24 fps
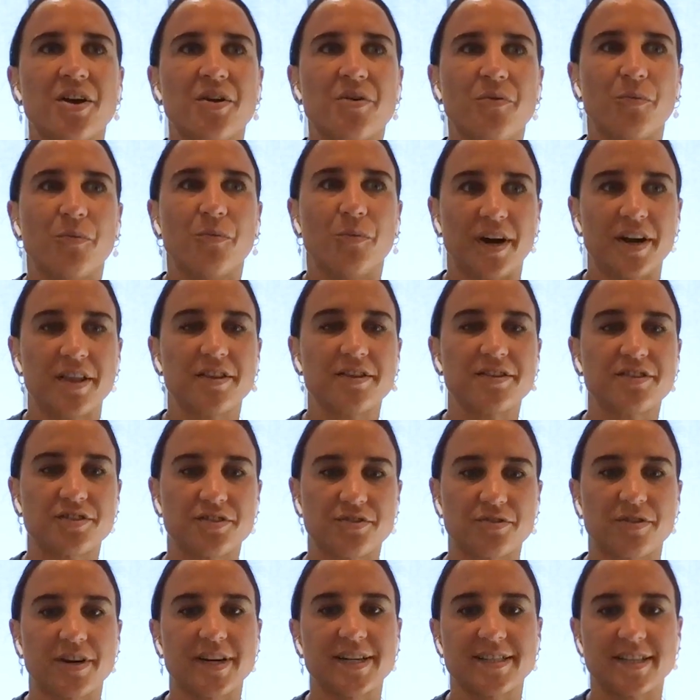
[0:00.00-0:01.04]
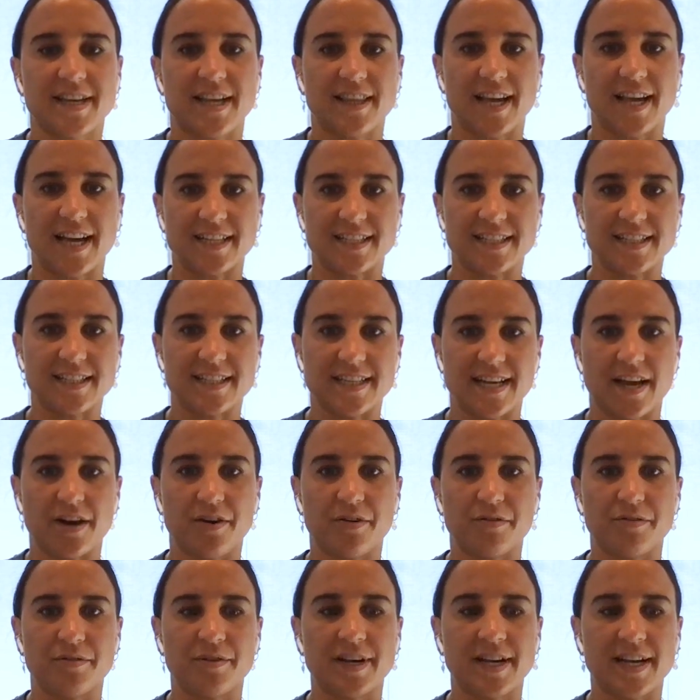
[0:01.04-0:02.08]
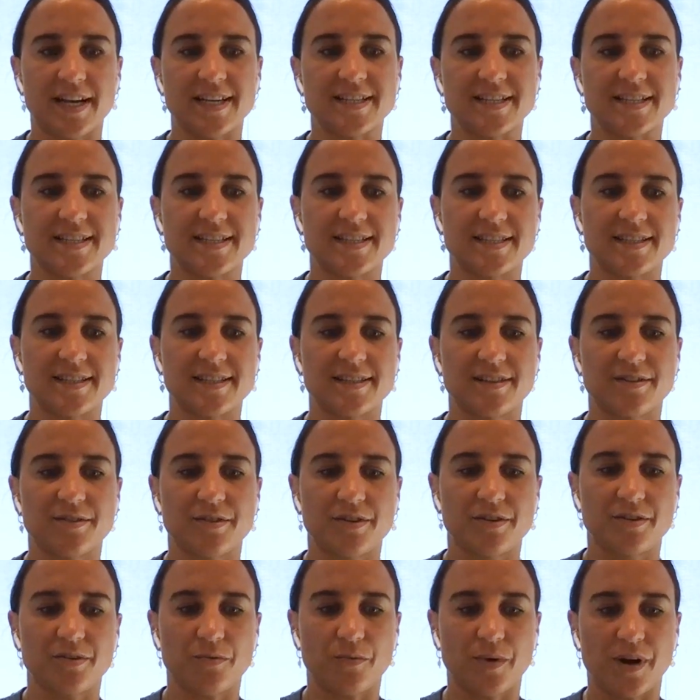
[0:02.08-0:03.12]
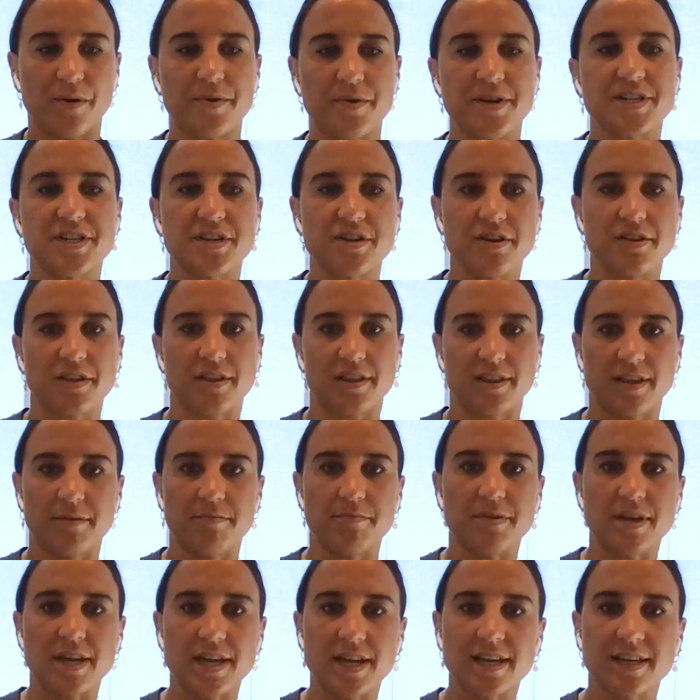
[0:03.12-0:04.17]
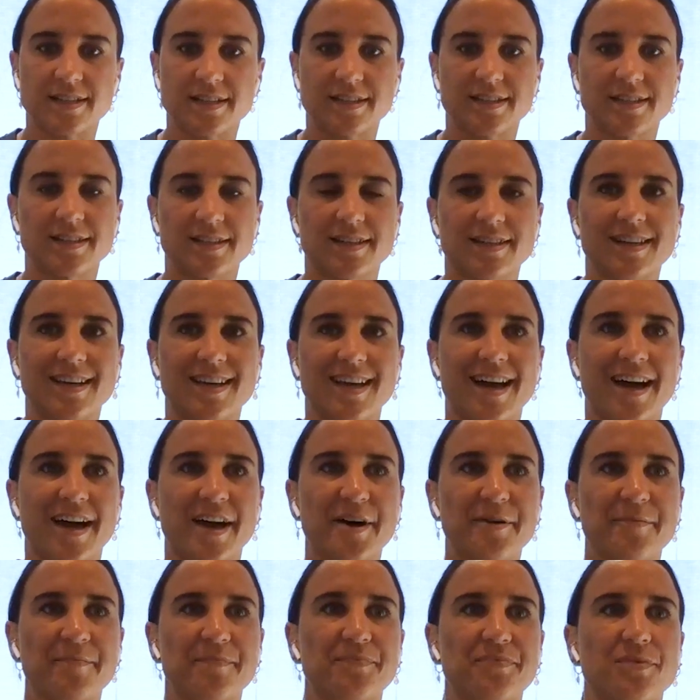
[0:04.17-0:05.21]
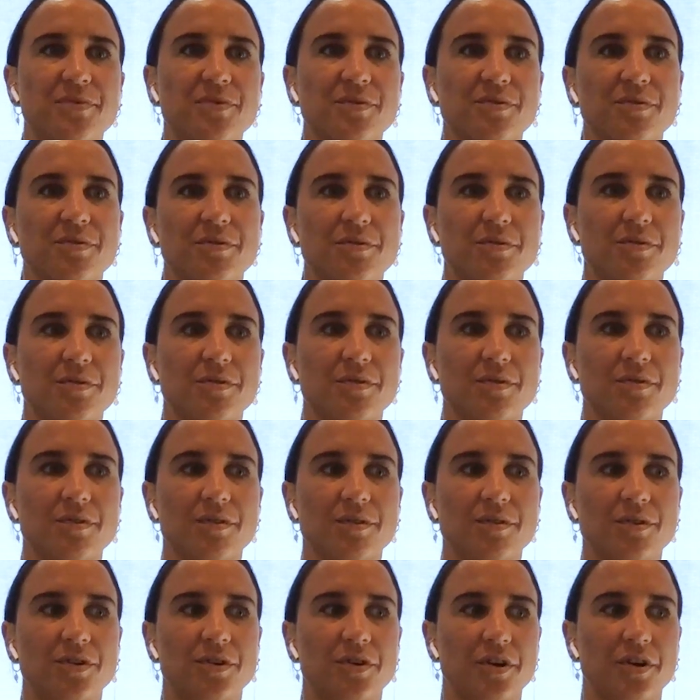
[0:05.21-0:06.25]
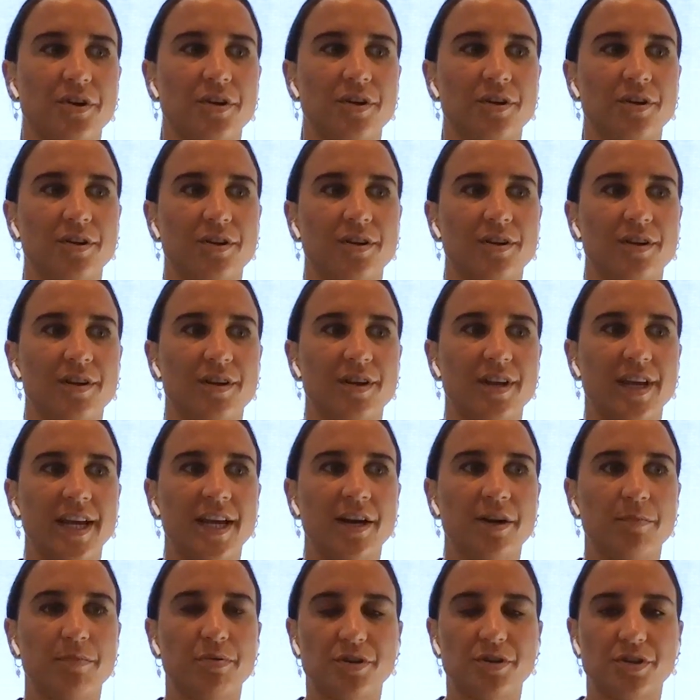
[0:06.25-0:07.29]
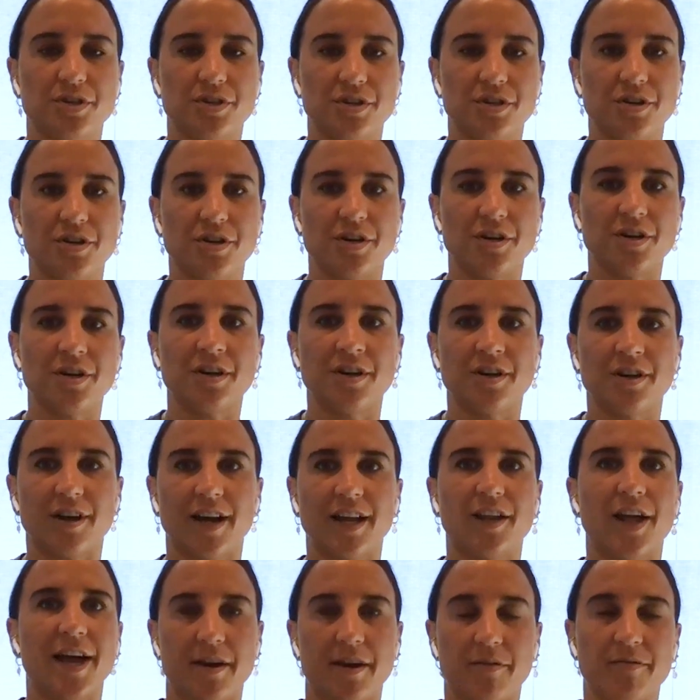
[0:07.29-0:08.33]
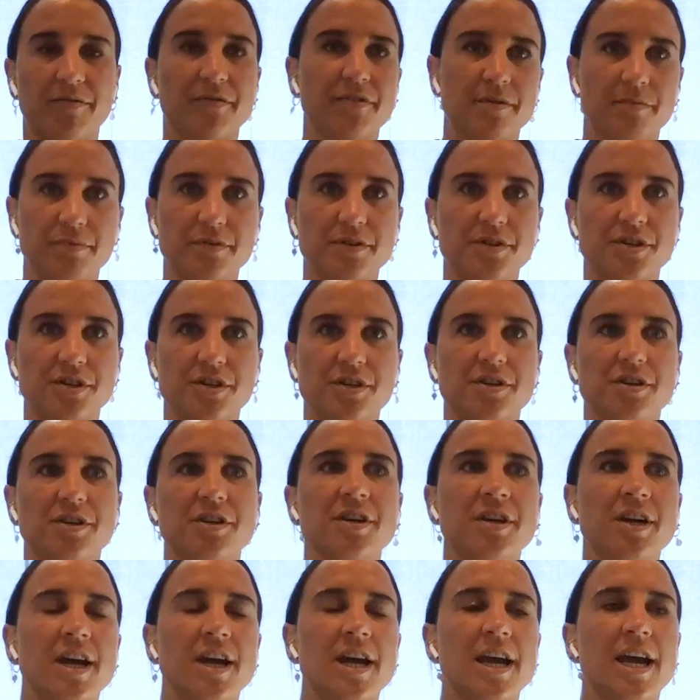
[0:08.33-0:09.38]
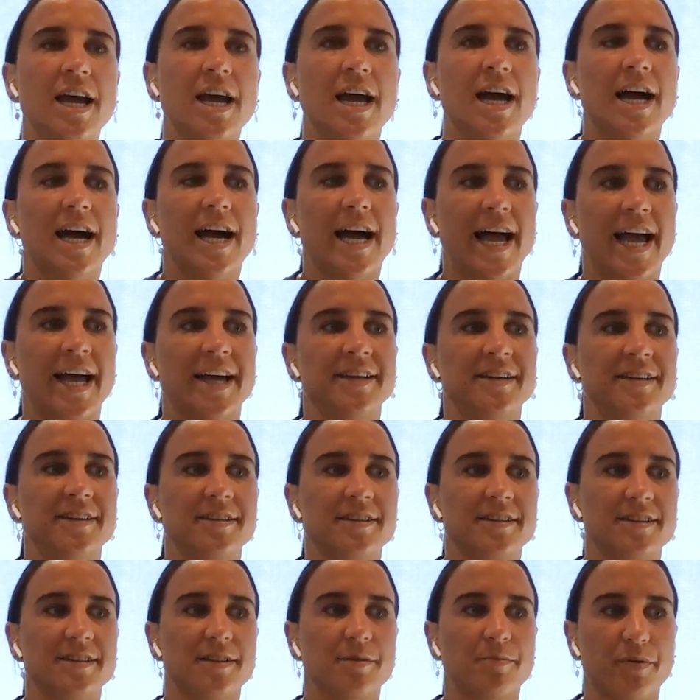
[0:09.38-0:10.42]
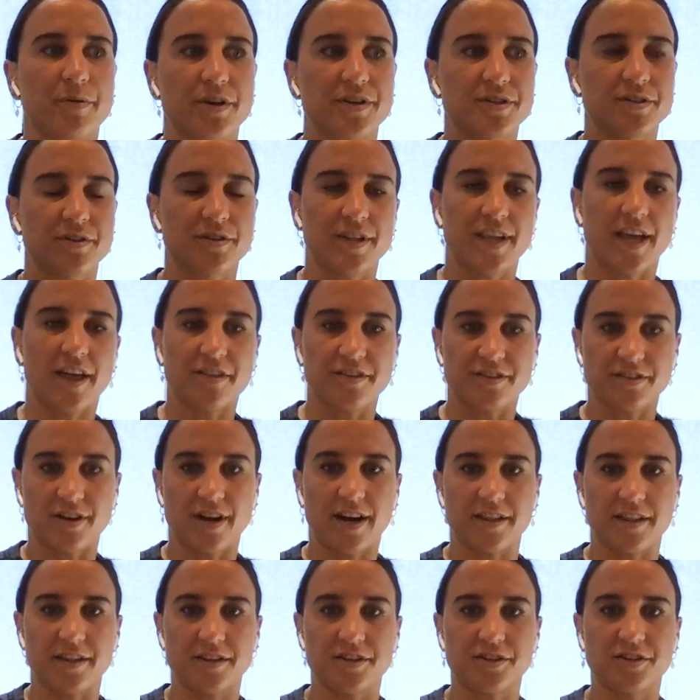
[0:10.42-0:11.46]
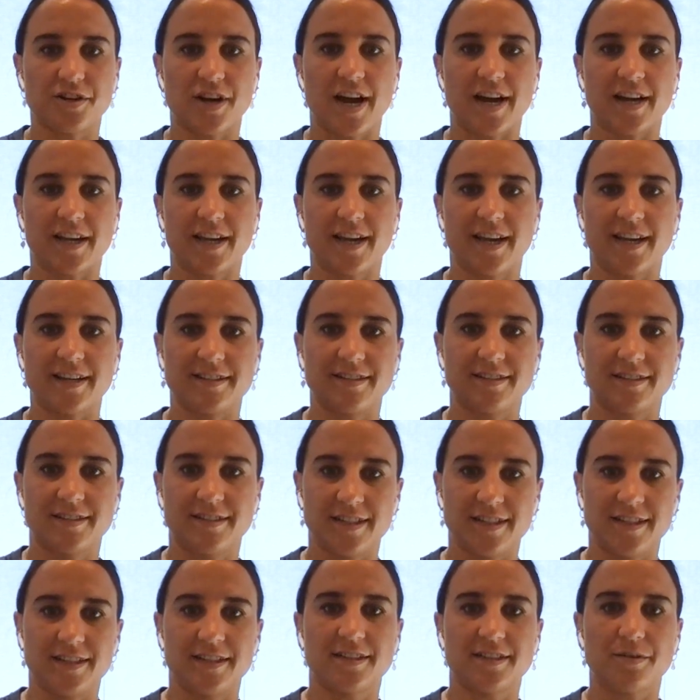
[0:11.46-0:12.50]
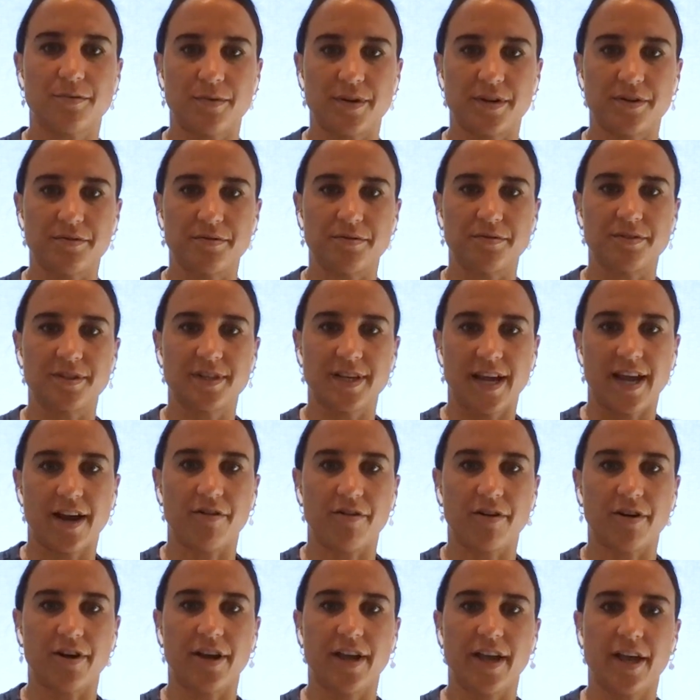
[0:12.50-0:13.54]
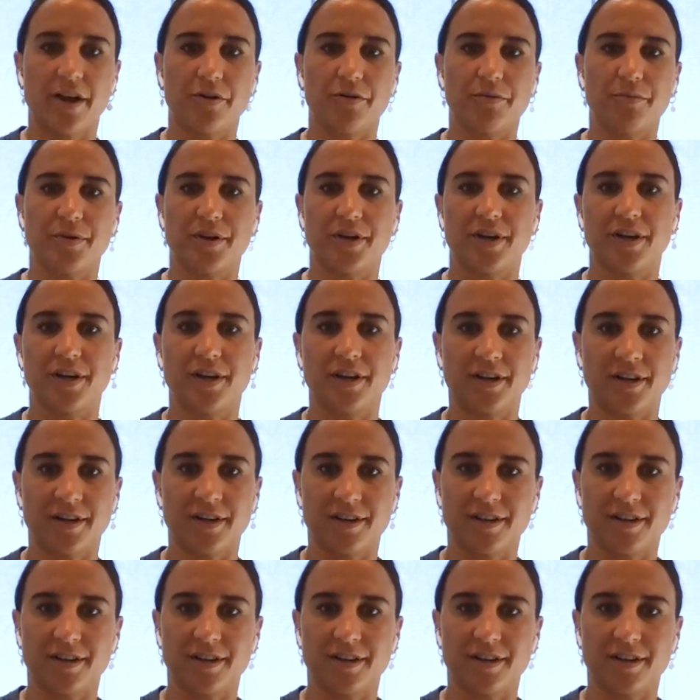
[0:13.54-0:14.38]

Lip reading: One of the stories I like to tell is when I went to Youth Olympics, in a pursuit, I lined up for the pursuit, and the person on the other side of the track has disc wheels, aero helmet,